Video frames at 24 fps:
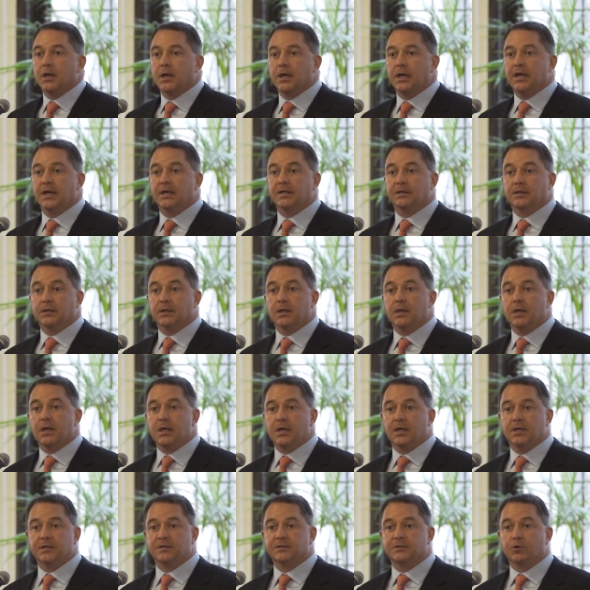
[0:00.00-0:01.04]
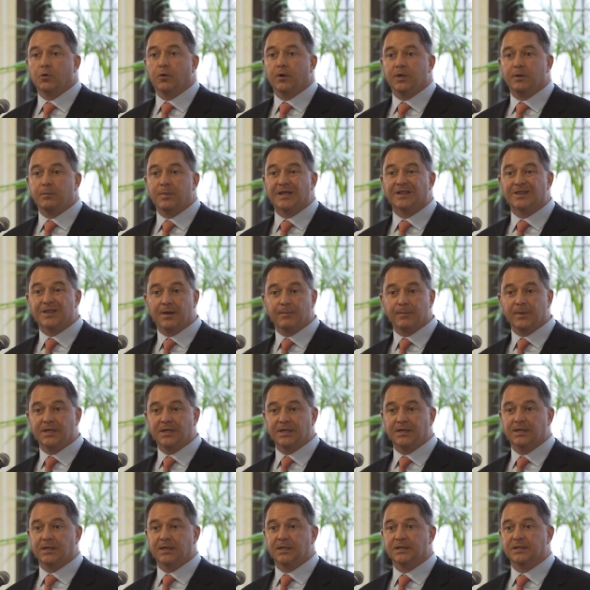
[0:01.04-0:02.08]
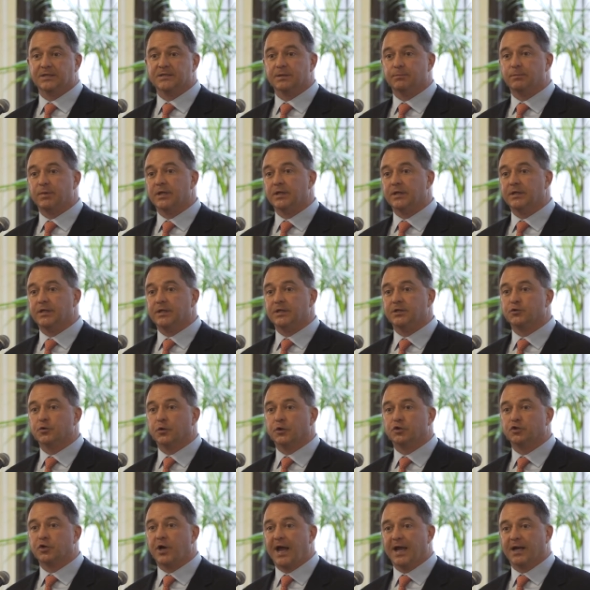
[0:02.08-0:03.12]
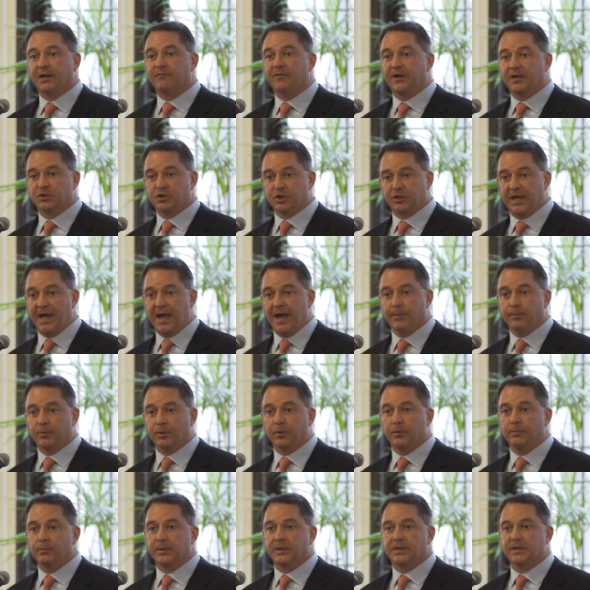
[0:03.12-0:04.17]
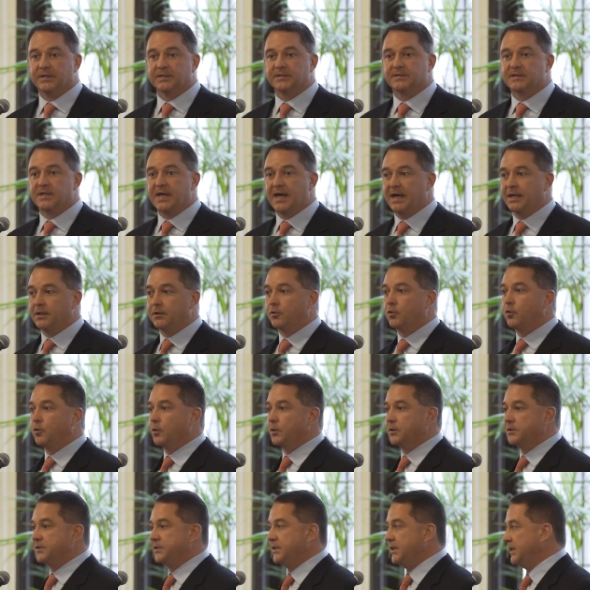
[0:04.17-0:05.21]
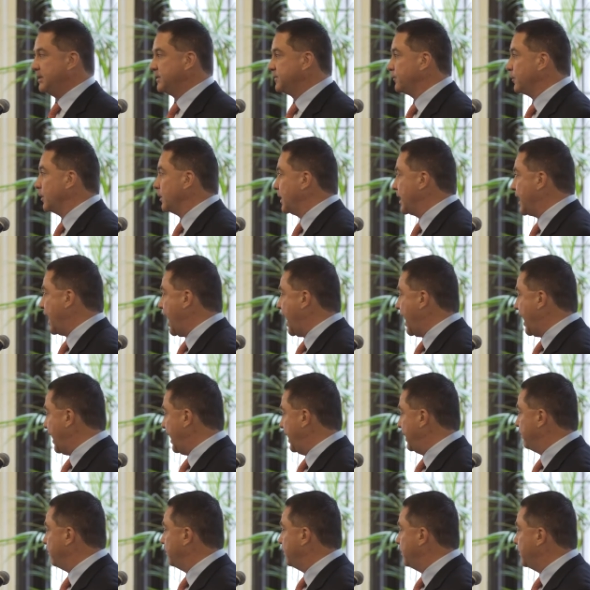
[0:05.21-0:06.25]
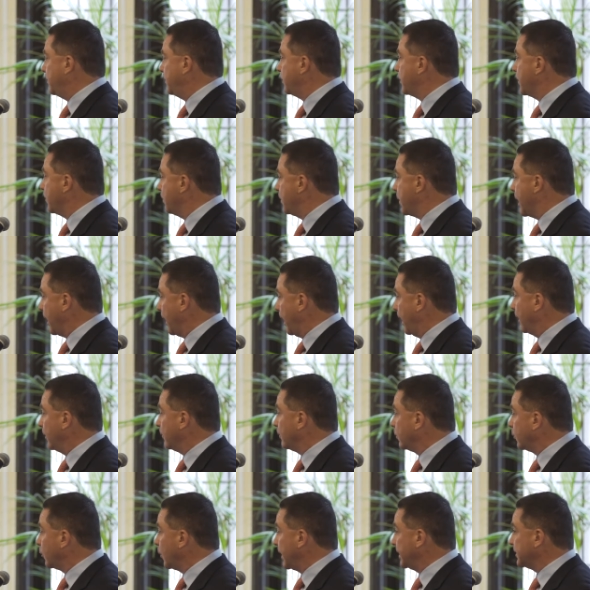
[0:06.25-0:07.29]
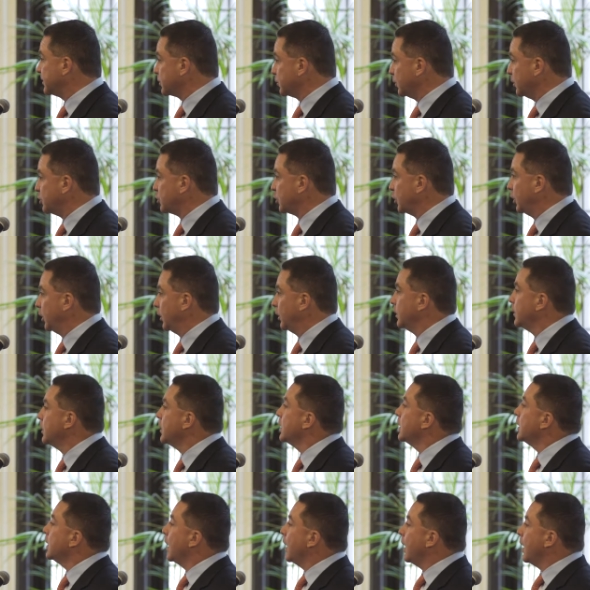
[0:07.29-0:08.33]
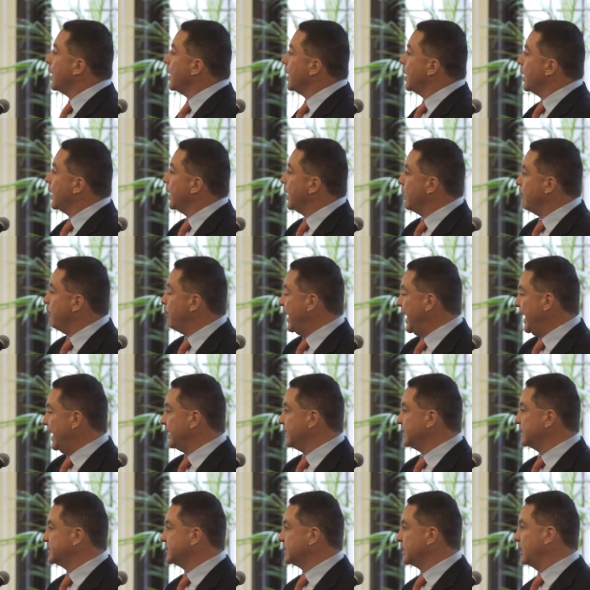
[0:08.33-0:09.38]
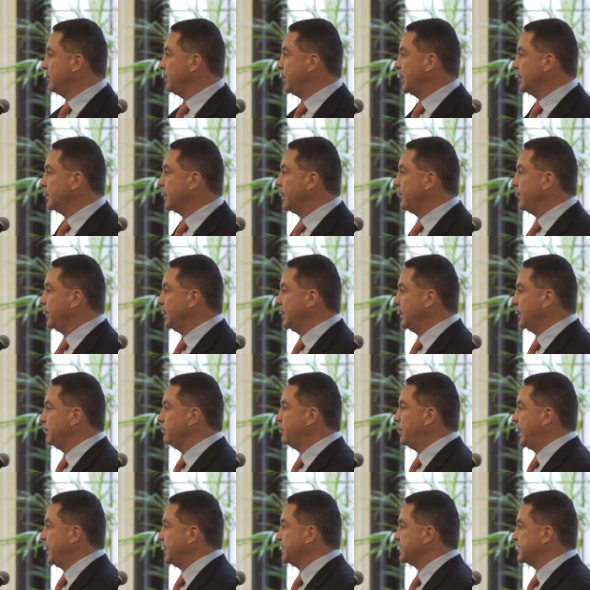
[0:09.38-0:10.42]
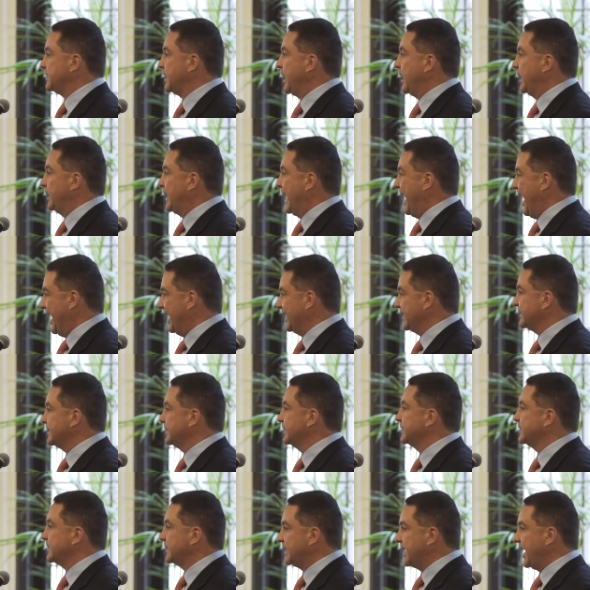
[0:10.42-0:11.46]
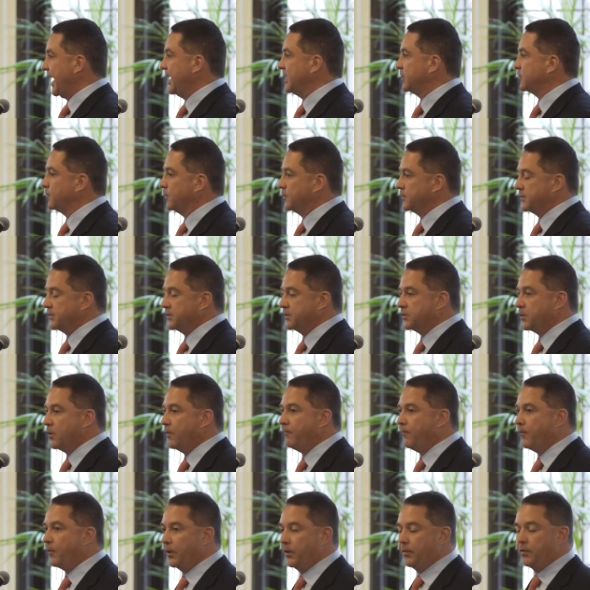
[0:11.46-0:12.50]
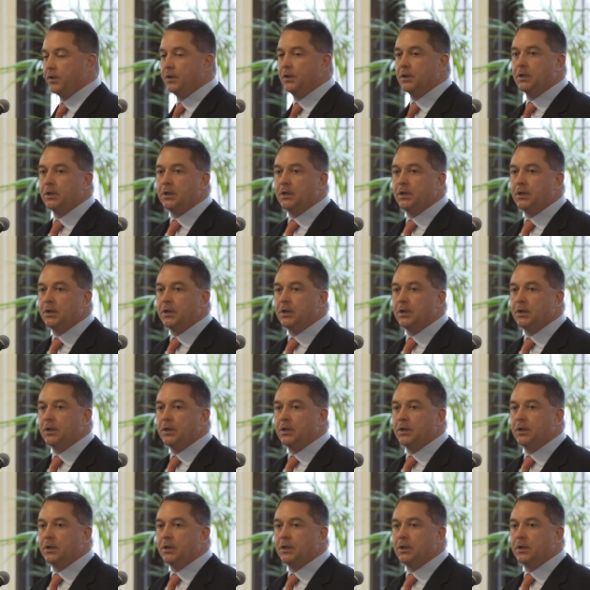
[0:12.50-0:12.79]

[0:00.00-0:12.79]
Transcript: it is going to be limited in its ability to attract venture capital because that, of course, needs really high uh, rates of return. A bank is going to be limited based on assets and cash flows and so forth.